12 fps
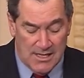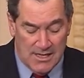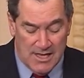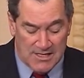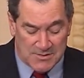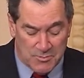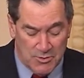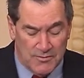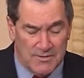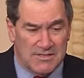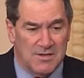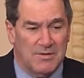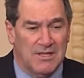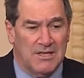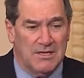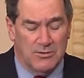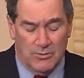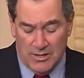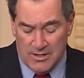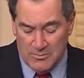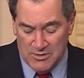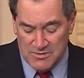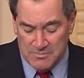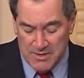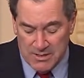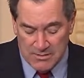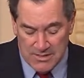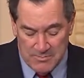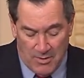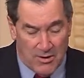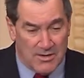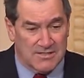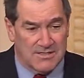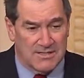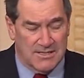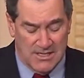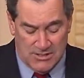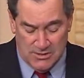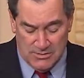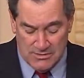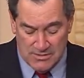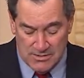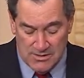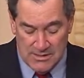has proven to be one of the most bitterly partisan issues.